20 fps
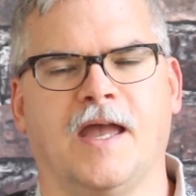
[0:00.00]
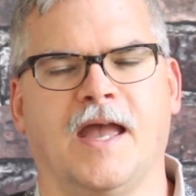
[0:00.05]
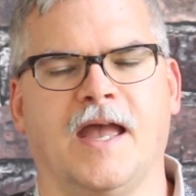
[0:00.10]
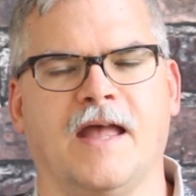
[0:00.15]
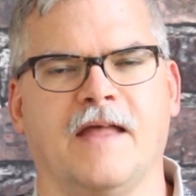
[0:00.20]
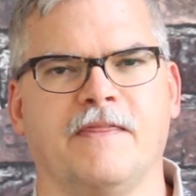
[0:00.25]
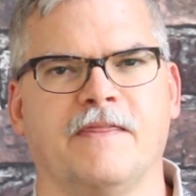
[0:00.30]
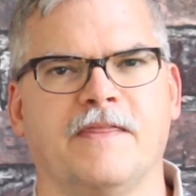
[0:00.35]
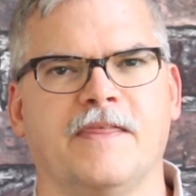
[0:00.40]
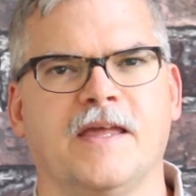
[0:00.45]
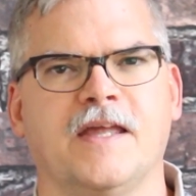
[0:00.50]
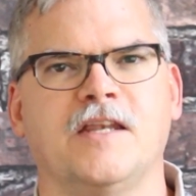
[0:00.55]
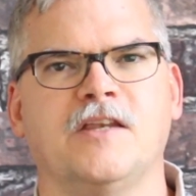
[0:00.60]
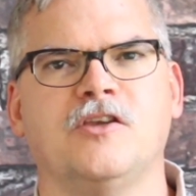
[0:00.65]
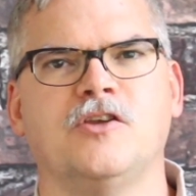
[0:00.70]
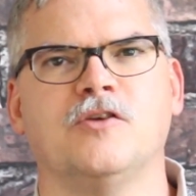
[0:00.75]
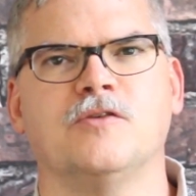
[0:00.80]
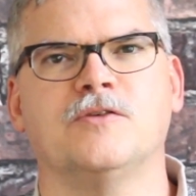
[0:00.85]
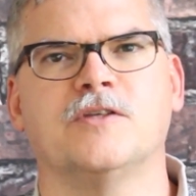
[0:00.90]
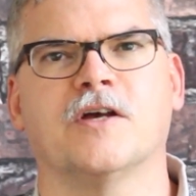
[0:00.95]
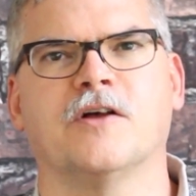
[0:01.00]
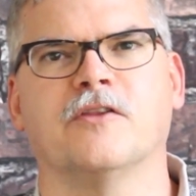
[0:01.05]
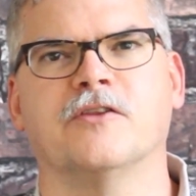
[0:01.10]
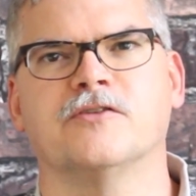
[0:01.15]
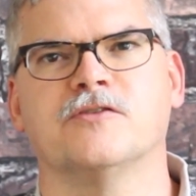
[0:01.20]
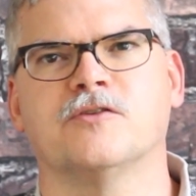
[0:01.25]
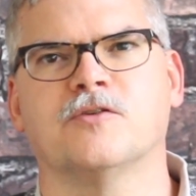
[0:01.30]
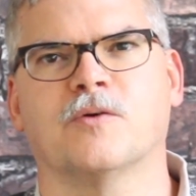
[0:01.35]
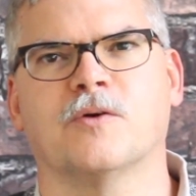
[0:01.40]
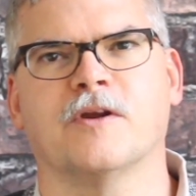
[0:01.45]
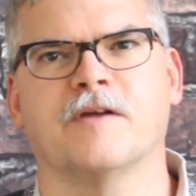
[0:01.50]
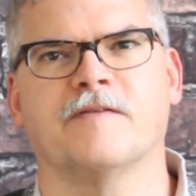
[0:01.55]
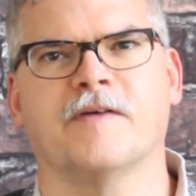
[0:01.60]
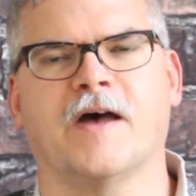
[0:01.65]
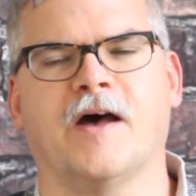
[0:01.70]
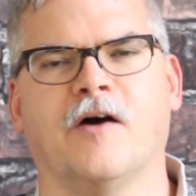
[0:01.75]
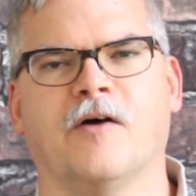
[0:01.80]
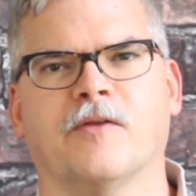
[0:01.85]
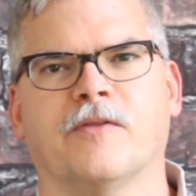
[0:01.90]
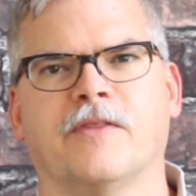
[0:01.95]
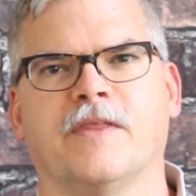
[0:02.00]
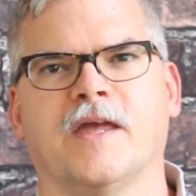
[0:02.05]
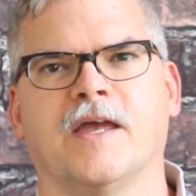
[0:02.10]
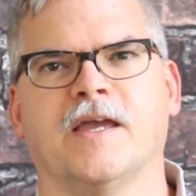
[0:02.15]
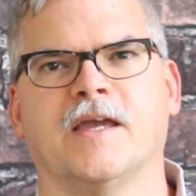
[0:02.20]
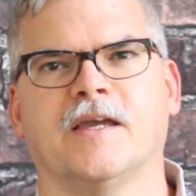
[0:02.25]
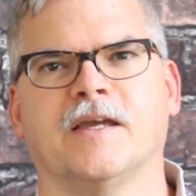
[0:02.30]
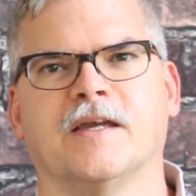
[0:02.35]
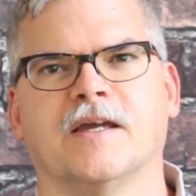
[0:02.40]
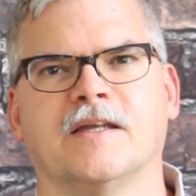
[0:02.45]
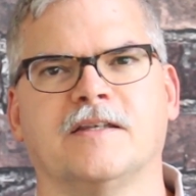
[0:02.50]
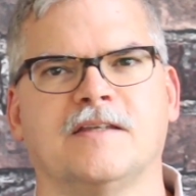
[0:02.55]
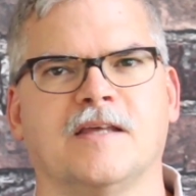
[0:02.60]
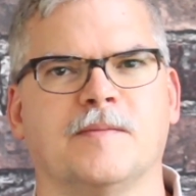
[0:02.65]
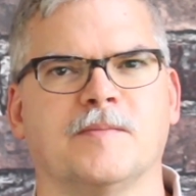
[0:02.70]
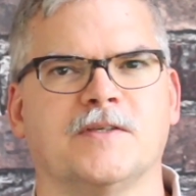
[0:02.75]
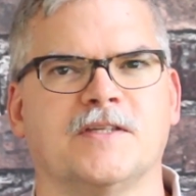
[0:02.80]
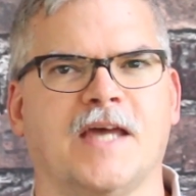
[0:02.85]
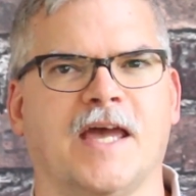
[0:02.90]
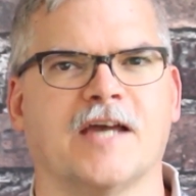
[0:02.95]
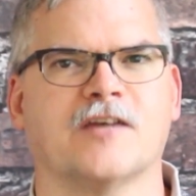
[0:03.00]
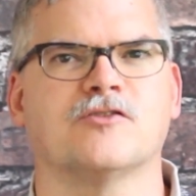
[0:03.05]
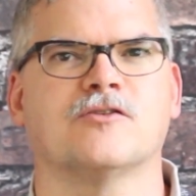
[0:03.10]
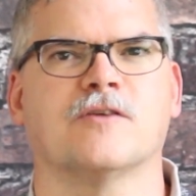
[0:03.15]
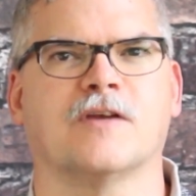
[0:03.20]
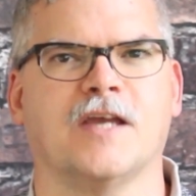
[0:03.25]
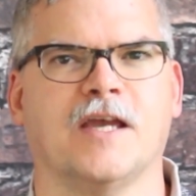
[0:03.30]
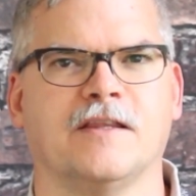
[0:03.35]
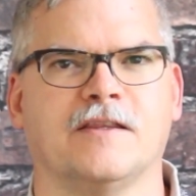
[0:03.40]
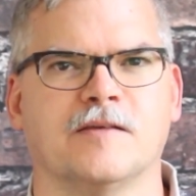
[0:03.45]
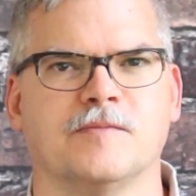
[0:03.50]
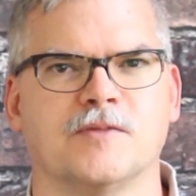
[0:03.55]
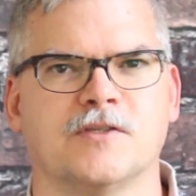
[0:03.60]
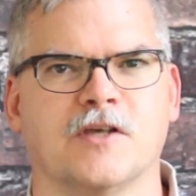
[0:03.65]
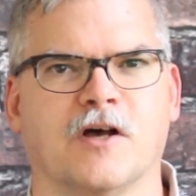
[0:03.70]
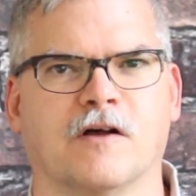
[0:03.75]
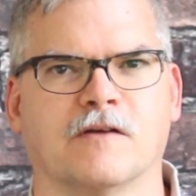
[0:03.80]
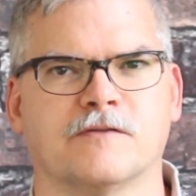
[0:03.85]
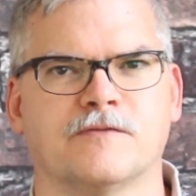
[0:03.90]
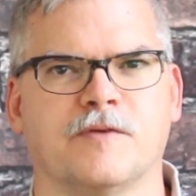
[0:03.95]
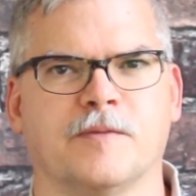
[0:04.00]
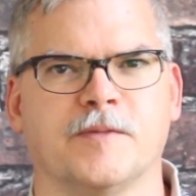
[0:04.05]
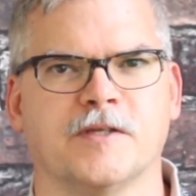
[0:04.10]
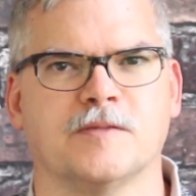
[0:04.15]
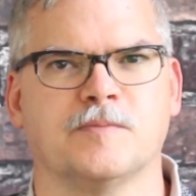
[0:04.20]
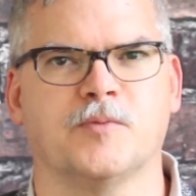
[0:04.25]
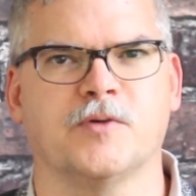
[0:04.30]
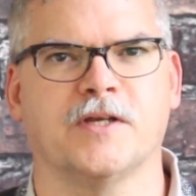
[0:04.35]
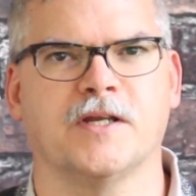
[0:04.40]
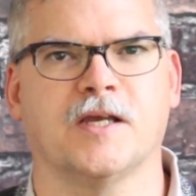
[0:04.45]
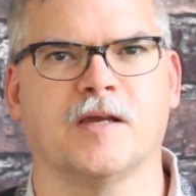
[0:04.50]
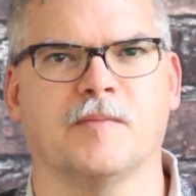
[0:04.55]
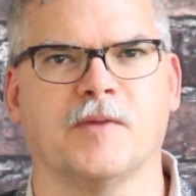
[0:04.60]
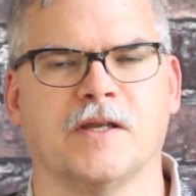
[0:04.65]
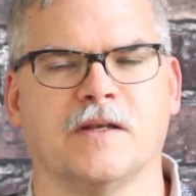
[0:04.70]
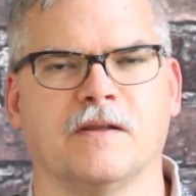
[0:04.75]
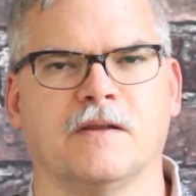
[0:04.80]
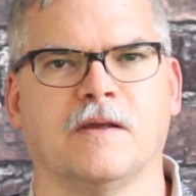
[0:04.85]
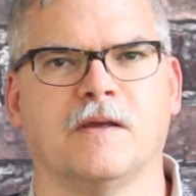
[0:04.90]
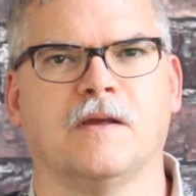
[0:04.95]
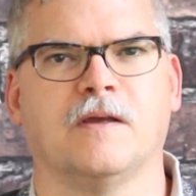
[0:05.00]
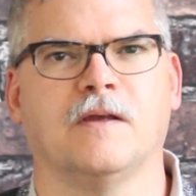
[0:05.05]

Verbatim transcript: And then you tell the story of how they attempt to extricate themselves from this predicament.